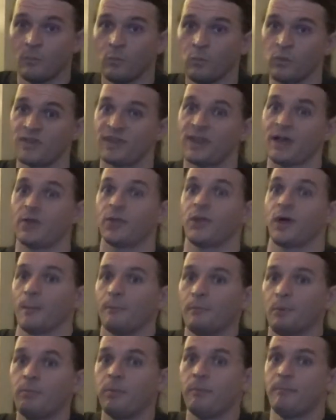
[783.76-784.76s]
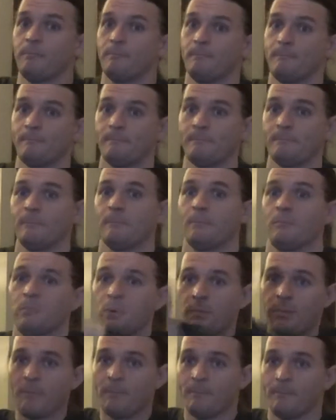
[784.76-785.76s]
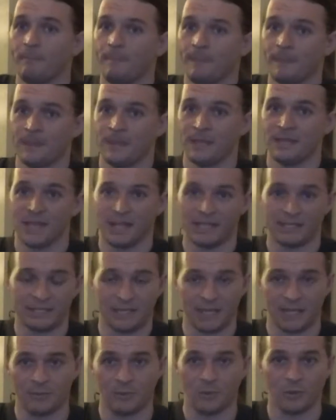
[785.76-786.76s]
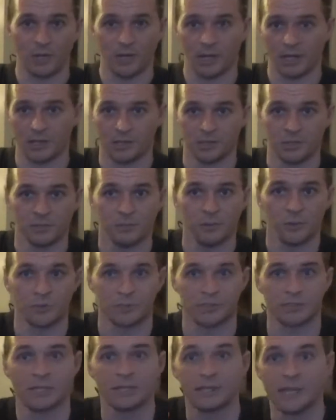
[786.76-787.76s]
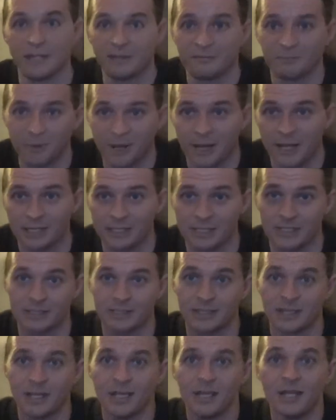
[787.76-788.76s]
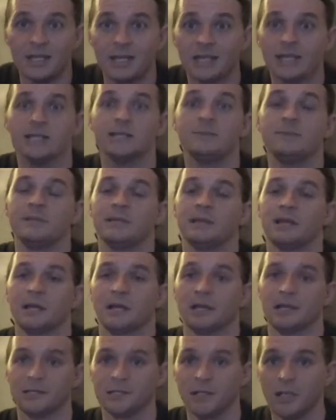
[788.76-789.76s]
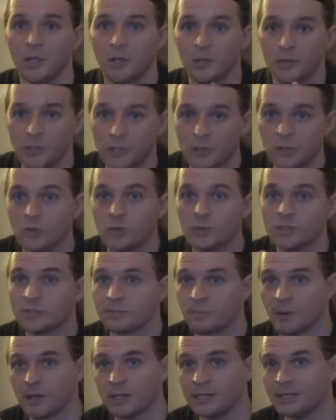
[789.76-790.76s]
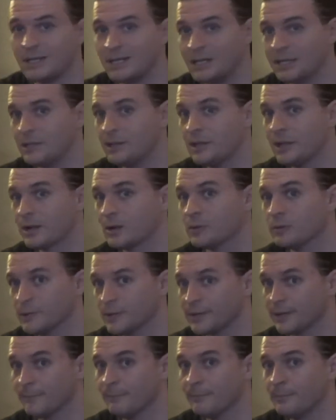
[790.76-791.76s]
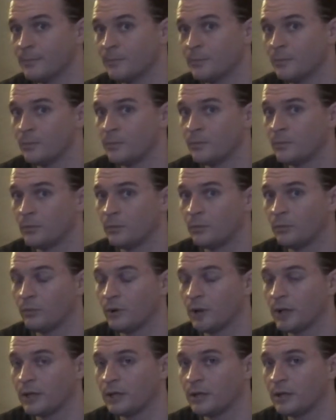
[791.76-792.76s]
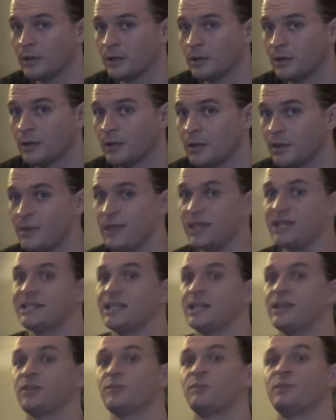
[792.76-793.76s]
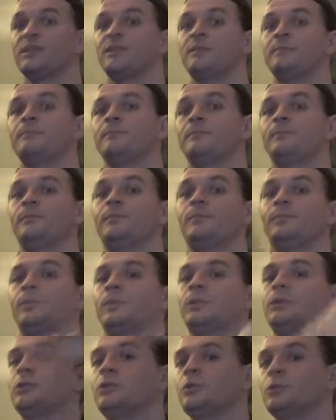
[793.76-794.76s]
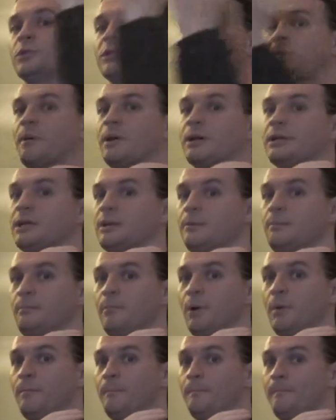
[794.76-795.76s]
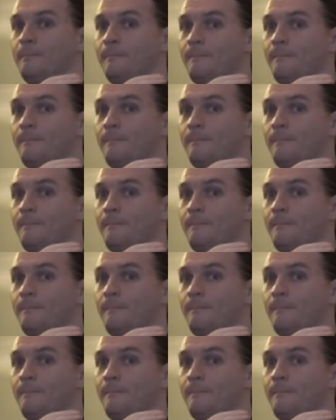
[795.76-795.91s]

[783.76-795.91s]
without thought in that same ukenagashi motion that they've practiced is because you responded in their rhythm, right? They set the rhythm, you responded, bump,